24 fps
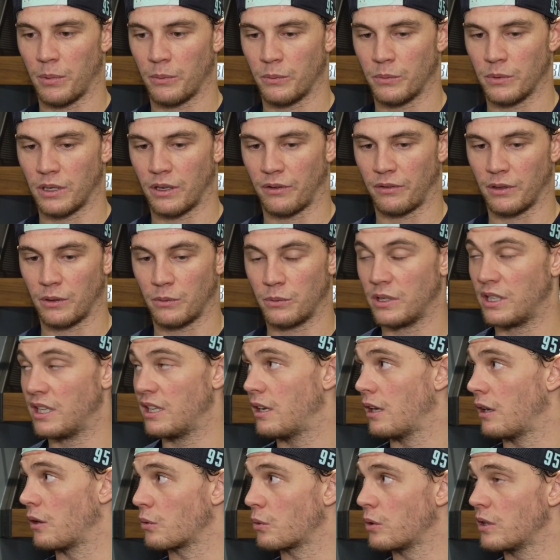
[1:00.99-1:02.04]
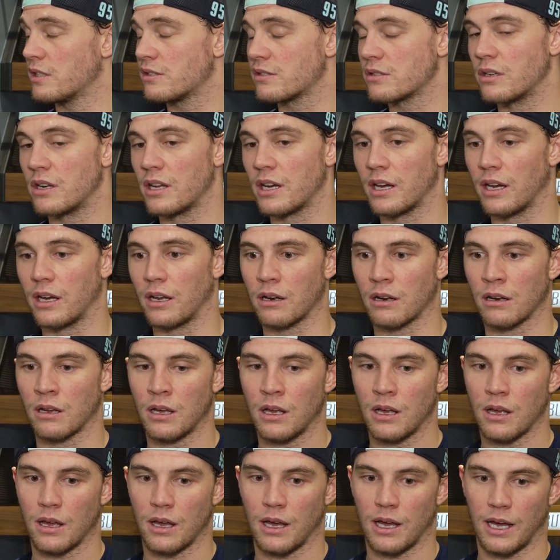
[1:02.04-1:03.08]
And I think we did that twice today,
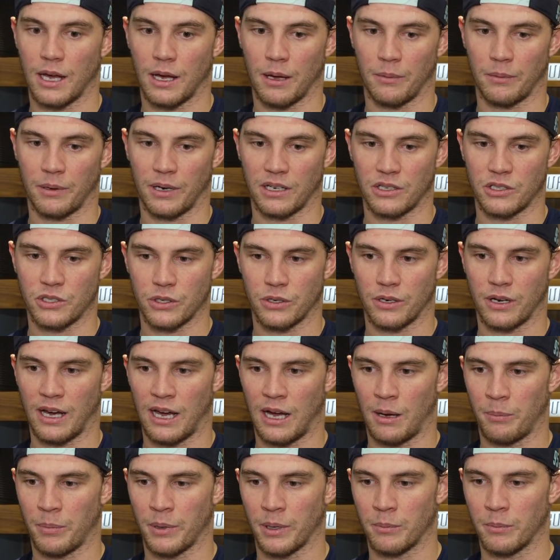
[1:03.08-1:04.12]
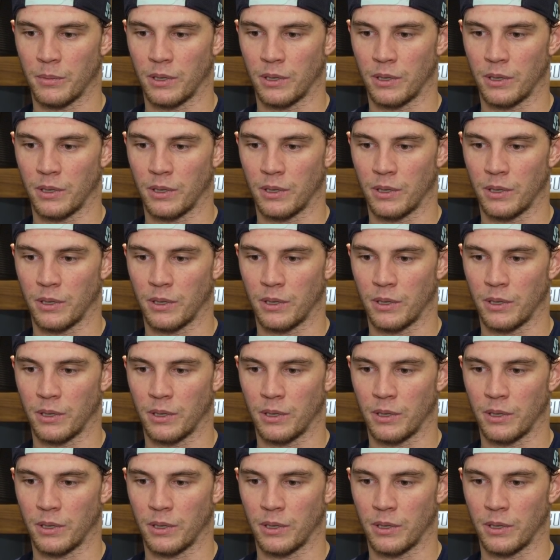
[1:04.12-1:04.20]
and that shouldn't happen.